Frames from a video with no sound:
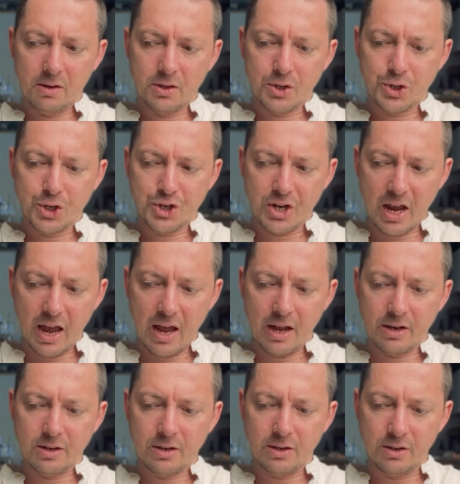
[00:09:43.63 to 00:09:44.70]

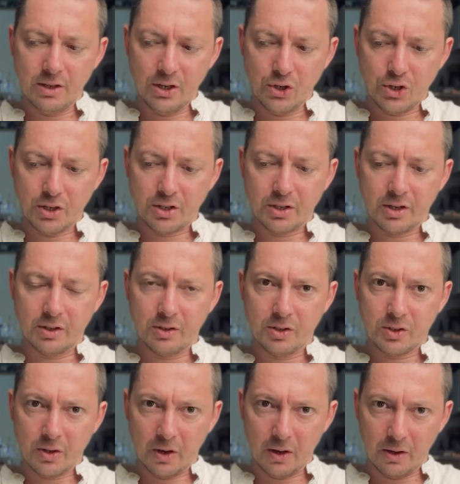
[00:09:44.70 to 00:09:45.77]
shared Nietzsche's
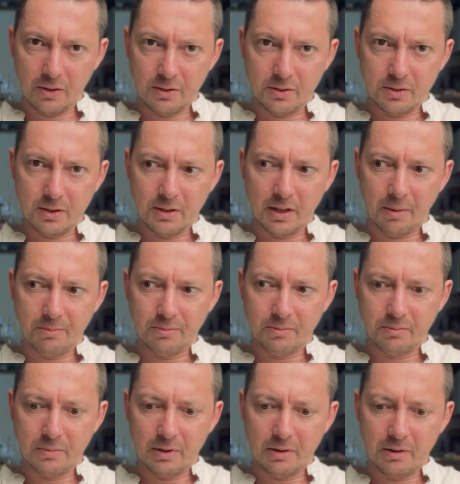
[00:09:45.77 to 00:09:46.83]
concerns, and
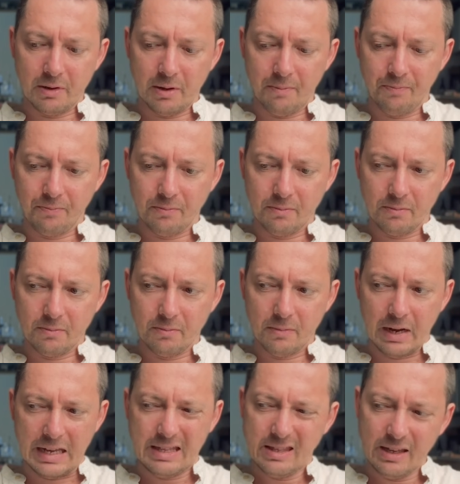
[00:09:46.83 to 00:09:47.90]
I'm,
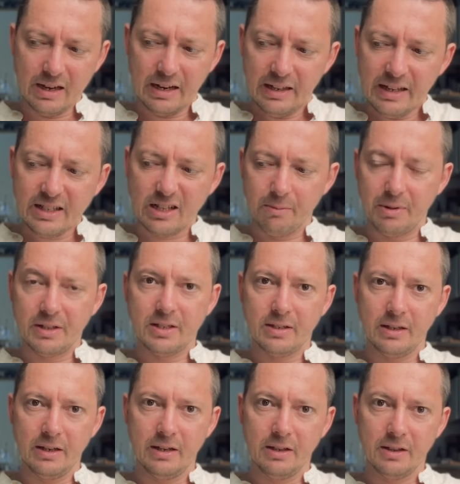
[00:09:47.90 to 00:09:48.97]
I think, a little bit
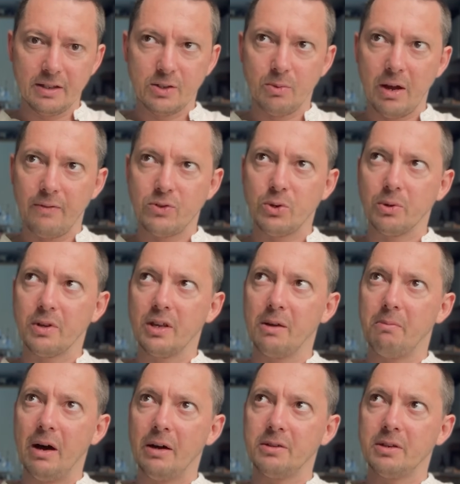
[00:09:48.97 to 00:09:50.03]
stealing this way of talking
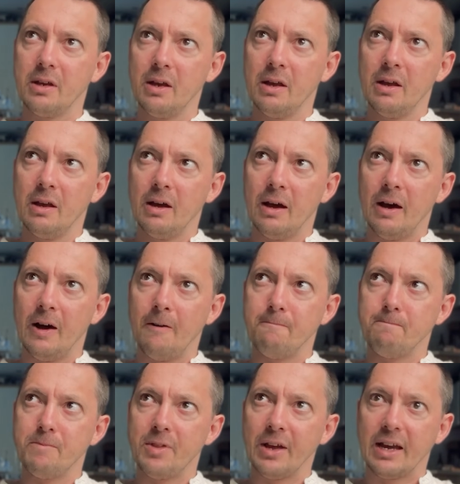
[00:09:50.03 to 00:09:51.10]
about
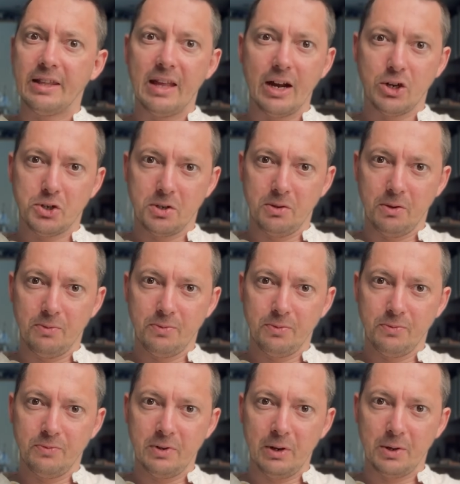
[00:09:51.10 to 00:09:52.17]
the connection of
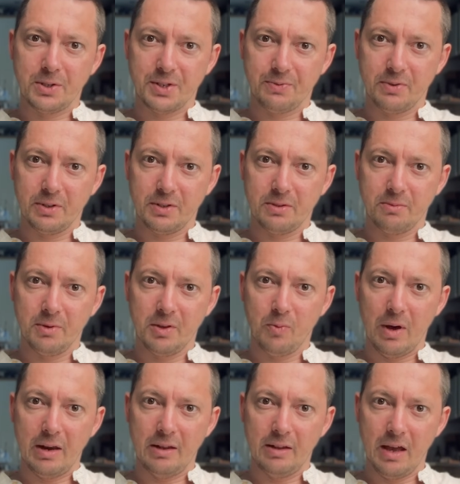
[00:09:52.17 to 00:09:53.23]
philosophers with
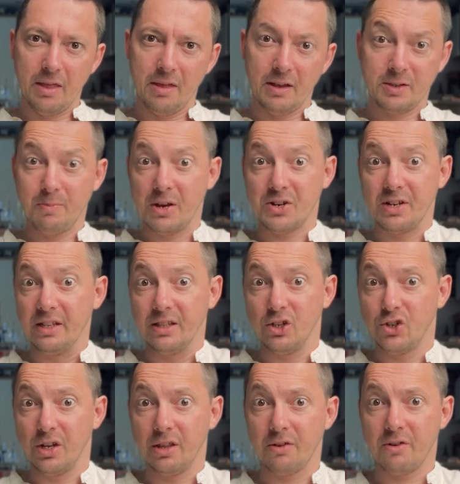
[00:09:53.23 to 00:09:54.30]
one another, especially
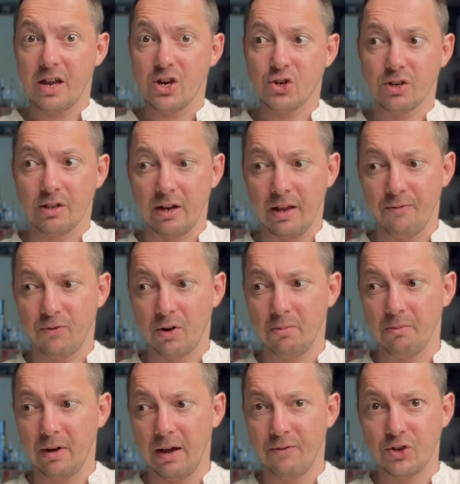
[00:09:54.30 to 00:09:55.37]
intergenerationally,
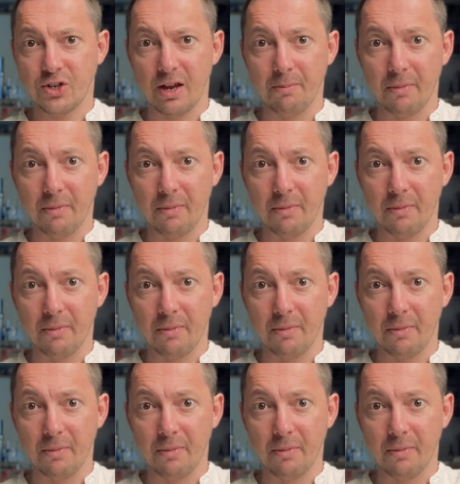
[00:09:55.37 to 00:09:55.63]
from Avishai